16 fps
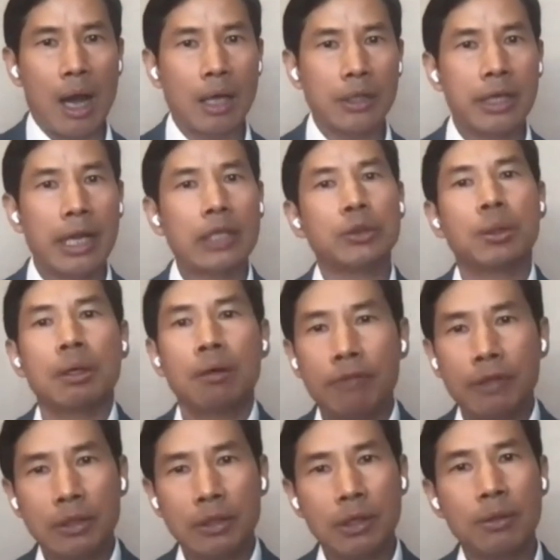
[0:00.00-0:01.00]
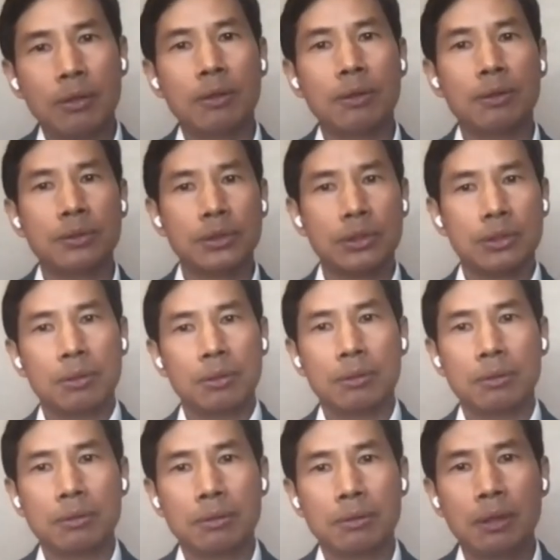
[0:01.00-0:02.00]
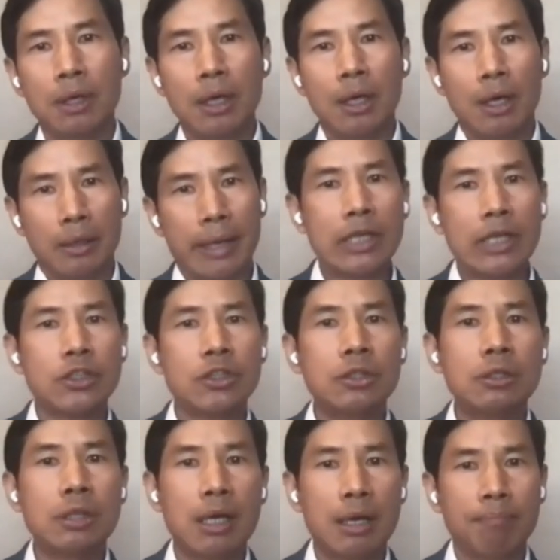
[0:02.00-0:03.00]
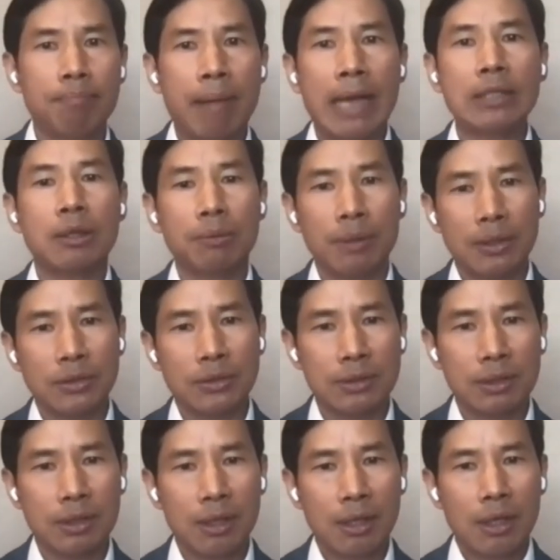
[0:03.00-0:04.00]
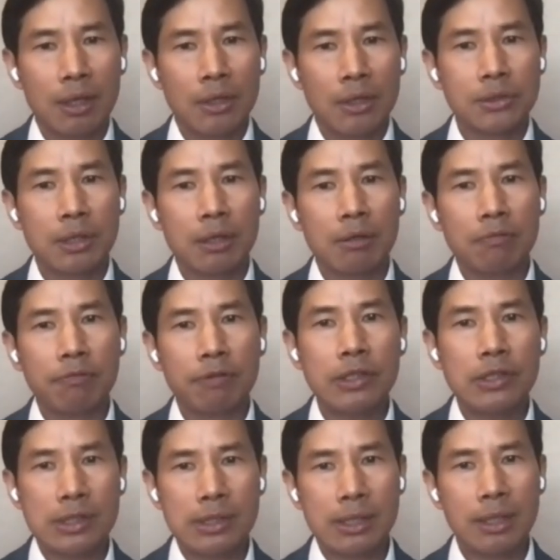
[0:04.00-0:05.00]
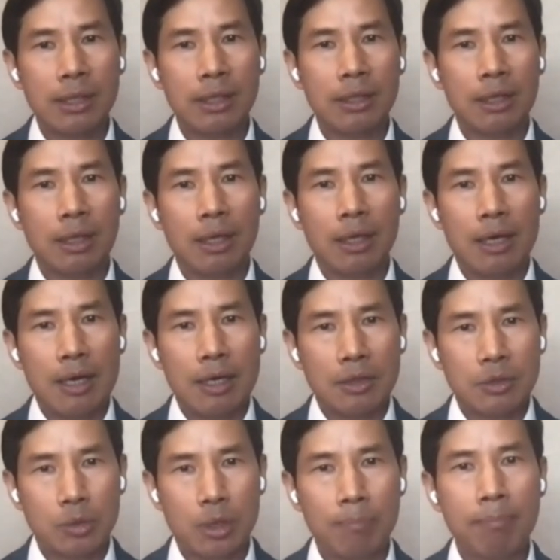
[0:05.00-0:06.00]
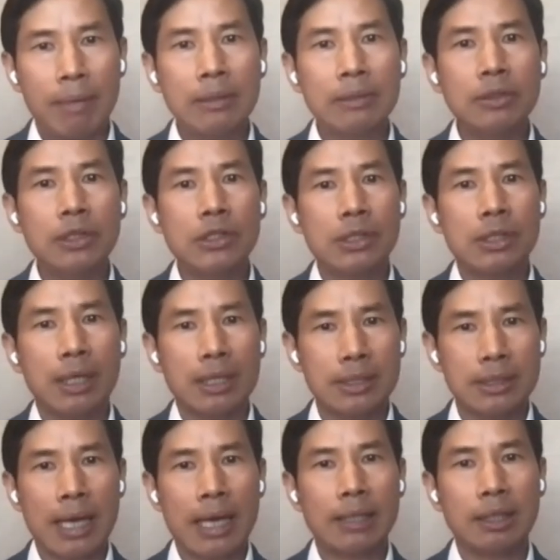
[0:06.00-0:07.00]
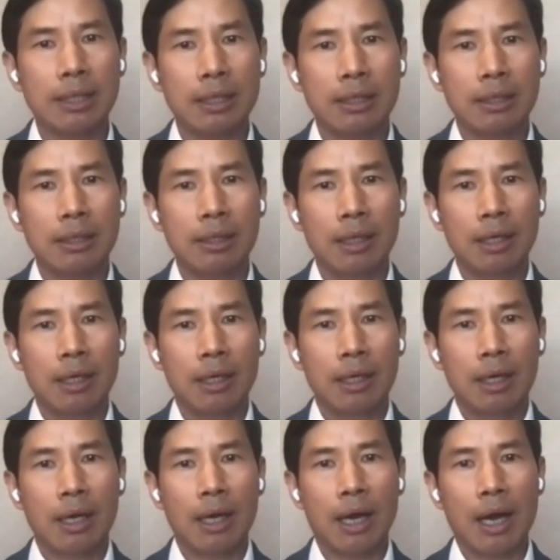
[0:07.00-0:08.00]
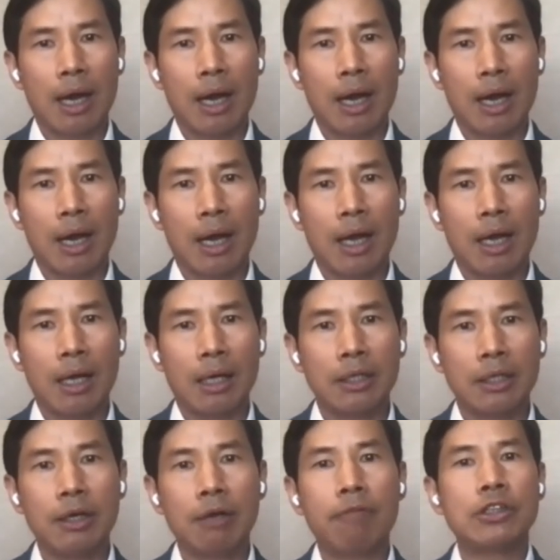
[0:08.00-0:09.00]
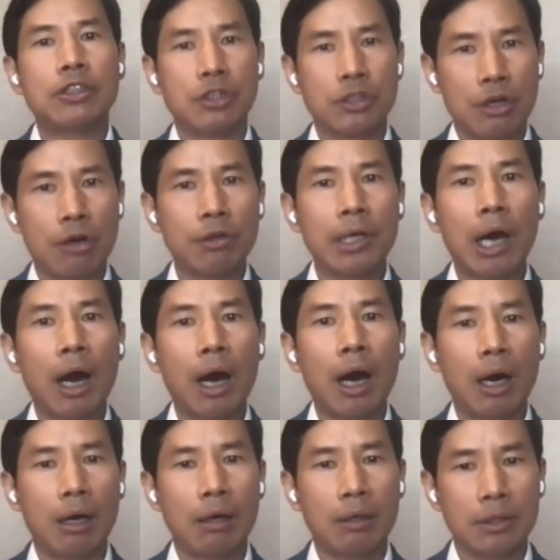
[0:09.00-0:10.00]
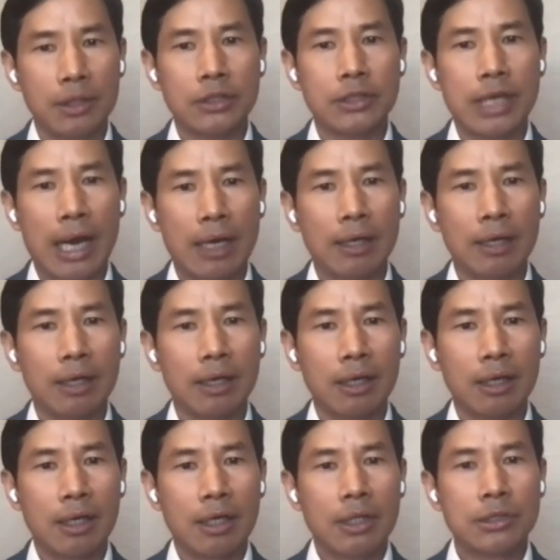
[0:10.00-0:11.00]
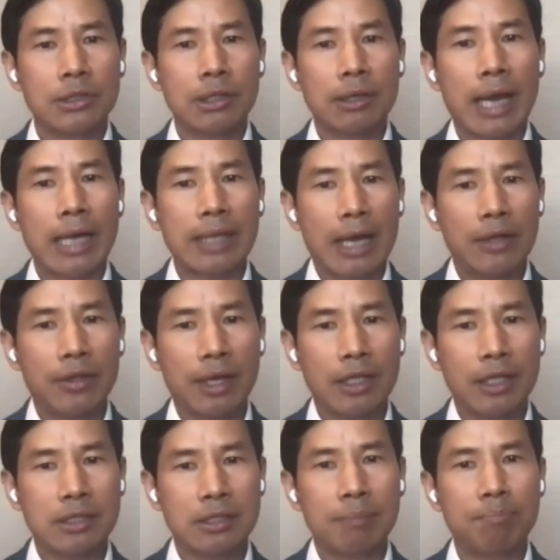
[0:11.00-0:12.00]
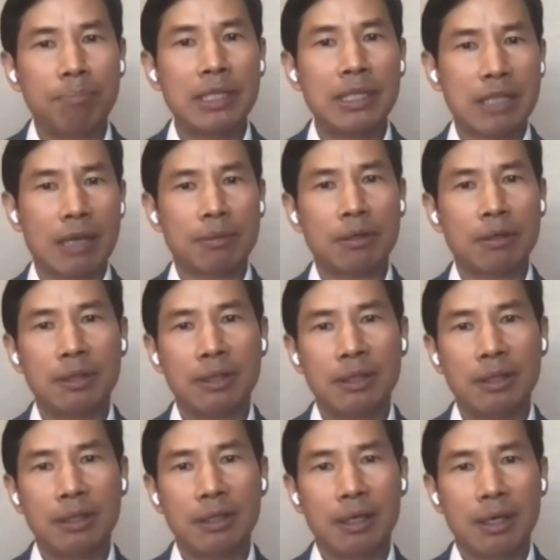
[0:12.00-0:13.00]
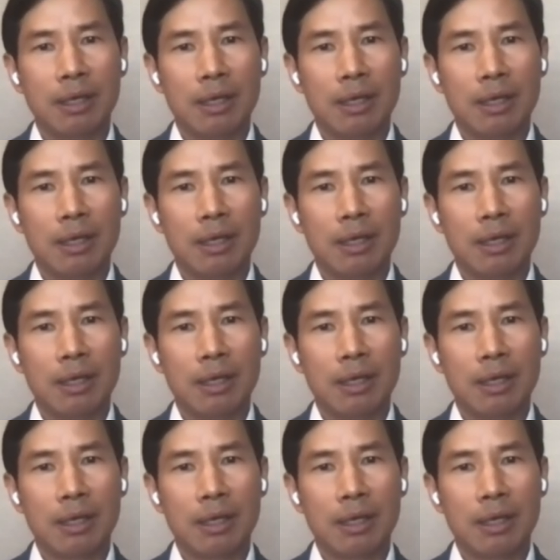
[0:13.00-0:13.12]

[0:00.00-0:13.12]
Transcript: electric vehicles to next-gen batteries. So we see tremendously exciting innovations going on in China. So that, I think, is the biggest opportunity